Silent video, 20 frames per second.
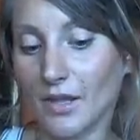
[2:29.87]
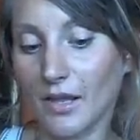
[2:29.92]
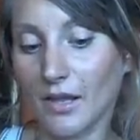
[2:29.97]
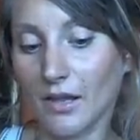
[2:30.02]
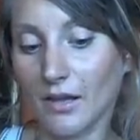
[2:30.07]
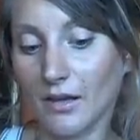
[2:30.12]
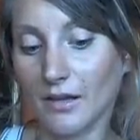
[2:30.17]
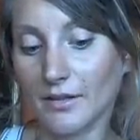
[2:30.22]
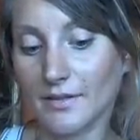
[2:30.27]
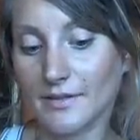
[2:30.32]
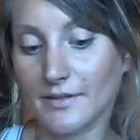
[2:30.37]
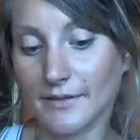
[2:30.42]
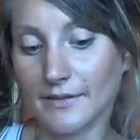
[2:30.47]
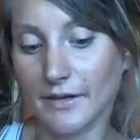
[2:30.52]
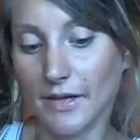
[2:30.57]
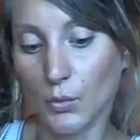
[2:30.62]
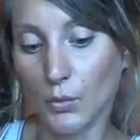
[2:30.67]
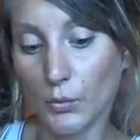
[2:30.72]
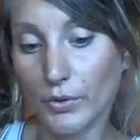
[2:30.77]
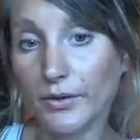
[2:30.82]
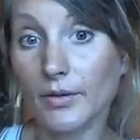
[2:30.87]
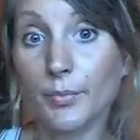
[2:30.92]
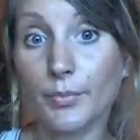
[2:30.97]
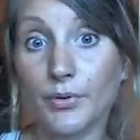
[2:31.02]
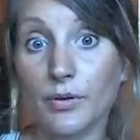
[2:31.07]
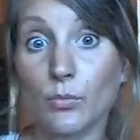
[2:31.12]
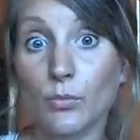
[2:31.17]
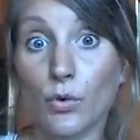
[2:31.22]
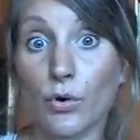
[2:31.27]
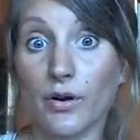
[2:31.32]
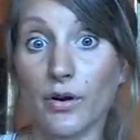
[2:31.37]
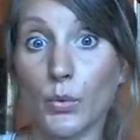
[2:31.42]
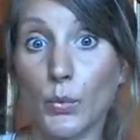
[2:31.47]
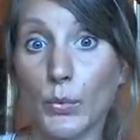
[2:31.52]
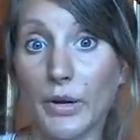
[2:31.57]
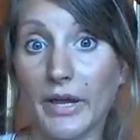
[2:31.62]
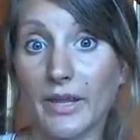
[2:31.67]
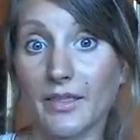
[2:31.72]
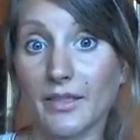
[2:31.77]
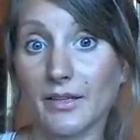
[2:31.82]
And I will be more
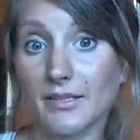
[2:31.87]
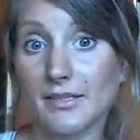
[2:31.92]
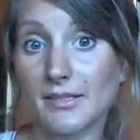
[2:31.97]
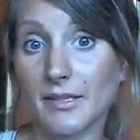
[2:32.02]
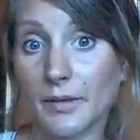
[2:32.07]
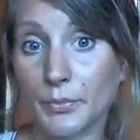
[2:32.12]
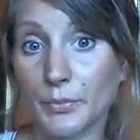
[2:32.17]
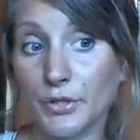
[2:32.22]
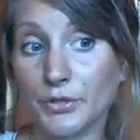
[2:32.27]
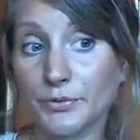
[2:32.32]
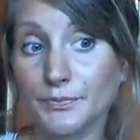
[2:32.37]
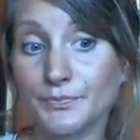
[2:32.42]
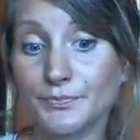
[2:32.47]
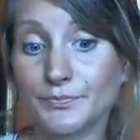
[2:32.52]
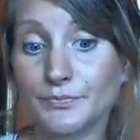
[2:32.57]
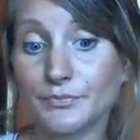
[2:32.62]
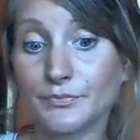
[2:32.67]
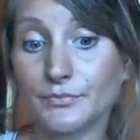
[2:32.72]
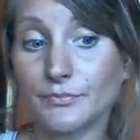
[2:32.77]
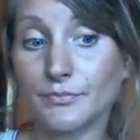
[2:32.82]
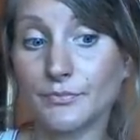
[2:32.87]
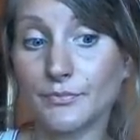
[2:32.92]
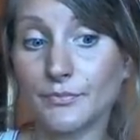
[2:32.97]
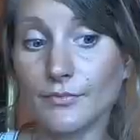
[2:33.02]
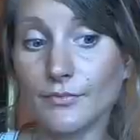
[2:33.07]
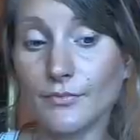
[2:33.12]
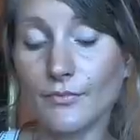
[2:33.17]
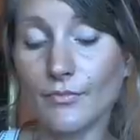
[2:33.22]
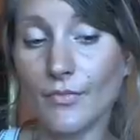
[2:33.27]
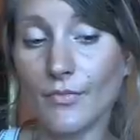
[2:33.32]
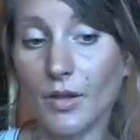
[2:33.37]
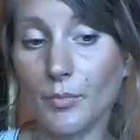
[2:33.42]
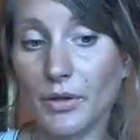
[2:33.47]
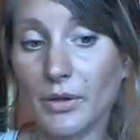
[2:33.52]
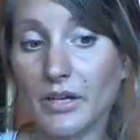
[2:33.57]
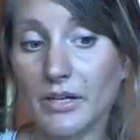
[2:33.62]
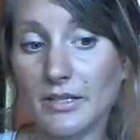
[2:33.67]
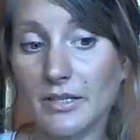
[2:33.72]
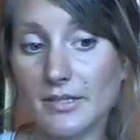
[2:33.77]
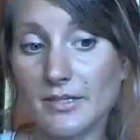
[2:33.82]
away this summer,
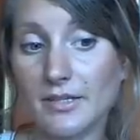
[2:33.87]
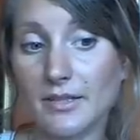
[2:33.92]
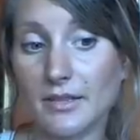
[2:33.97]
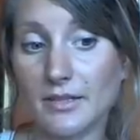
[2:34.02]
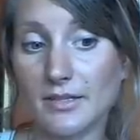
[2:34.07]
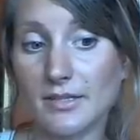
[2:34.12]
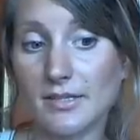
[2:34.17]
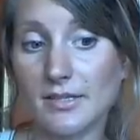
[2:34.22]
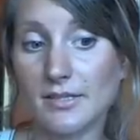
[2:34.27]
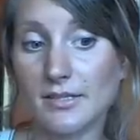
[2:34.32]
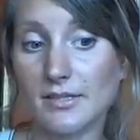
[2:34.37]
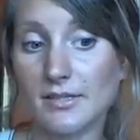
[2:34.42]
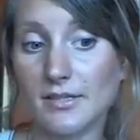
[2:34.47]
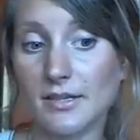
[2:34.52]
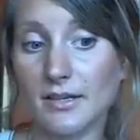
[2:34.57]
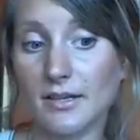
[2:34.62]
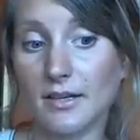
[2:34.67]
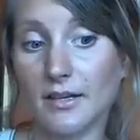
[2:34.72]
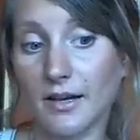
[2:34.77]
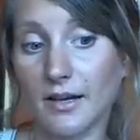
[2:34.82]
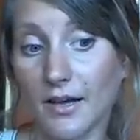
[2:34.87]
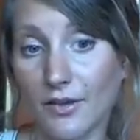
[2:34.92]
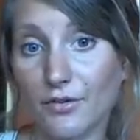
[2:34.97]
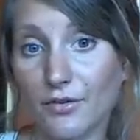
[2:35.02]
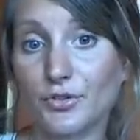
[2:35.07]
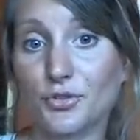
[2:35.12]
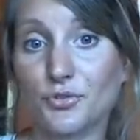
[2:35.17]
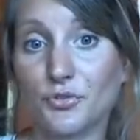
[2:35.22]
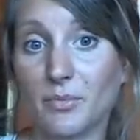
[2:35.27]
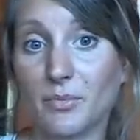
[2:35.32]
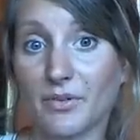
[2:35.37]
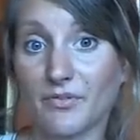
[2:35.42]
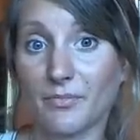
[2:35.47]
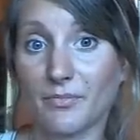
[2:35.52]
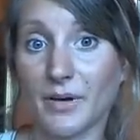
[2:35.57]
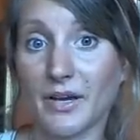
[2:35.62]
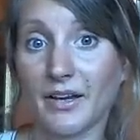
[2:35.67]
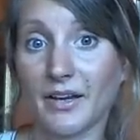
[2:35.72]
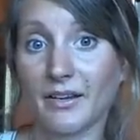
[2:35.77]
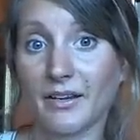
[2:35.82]
because this other dream of
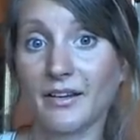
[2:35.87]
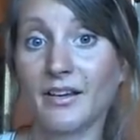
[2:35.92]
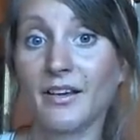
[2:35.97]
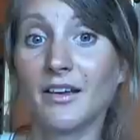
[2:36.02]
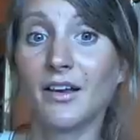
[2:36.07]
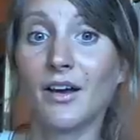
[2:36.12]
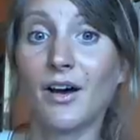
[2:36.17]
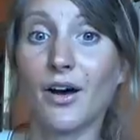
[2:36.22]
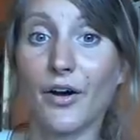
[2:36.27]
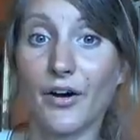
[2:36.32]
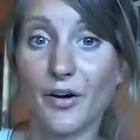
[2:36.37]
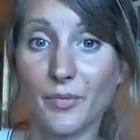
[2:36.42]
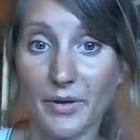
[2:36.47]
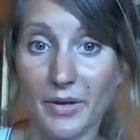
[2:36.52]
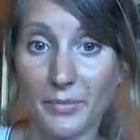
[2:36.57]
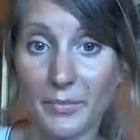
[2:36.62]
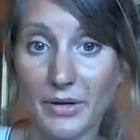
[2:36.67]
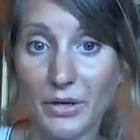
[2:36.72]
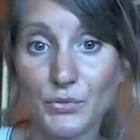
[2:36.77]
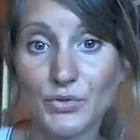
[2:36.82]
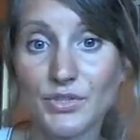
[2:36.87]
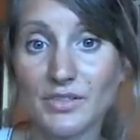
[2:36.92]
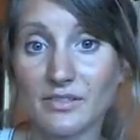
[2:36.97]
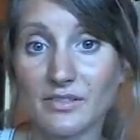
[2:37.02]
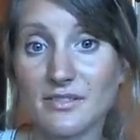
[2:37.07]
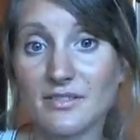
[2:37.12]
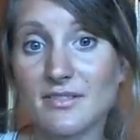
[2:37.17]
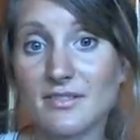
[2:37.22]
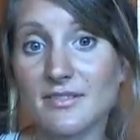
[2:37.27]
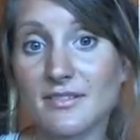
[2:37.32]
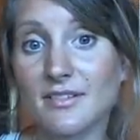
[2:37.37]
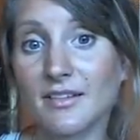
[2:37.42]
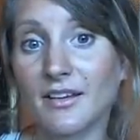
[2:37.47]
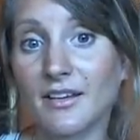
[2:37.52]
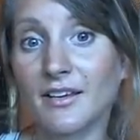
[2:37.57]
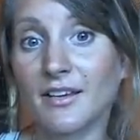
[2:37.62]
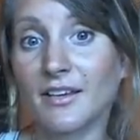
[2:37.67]
mine are my mountains.